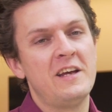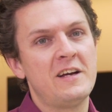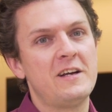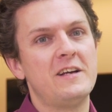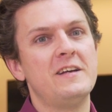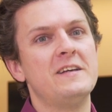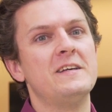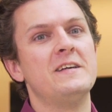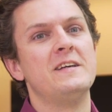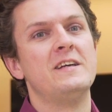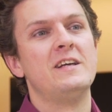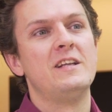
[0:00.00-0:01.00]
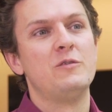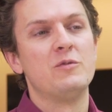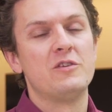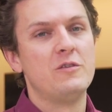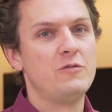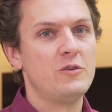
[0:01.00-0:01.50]
there. That
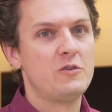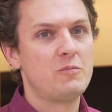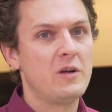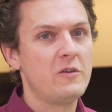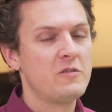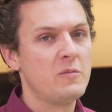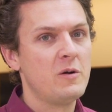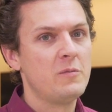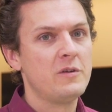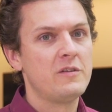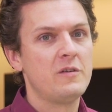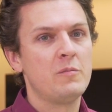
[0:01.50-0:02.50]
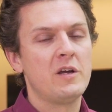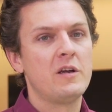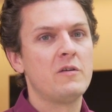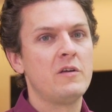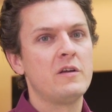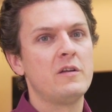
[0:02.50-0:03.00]
was the first proudest moment in my
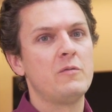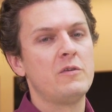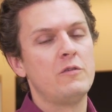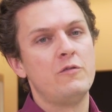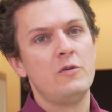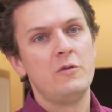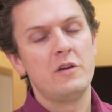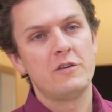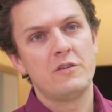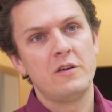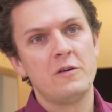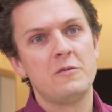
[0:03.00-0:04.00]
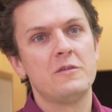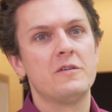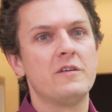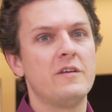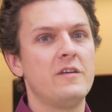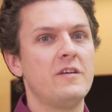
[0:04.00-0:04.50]
career. That was a few years ago.
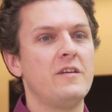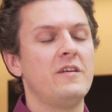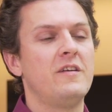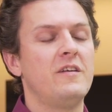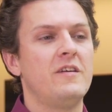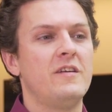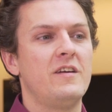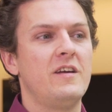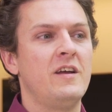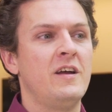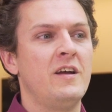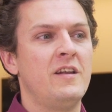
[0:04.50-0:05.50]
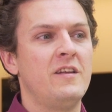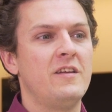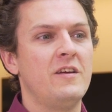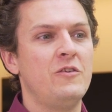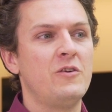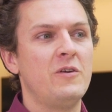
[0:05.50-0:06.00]

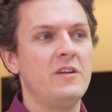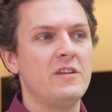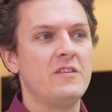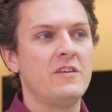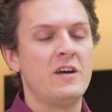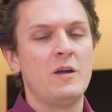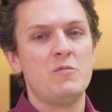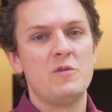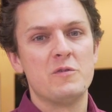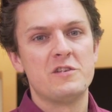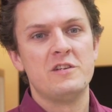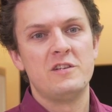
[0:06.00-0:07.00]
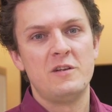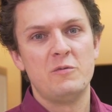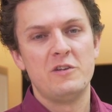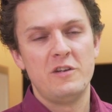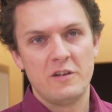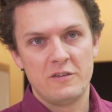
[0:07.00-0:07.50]
And during that time we were sitting
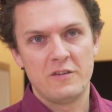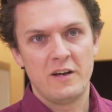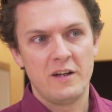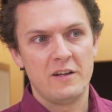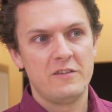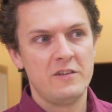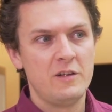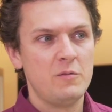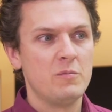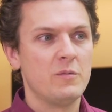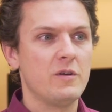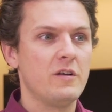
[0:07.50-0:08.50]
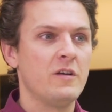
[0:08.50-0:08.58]
with the entire team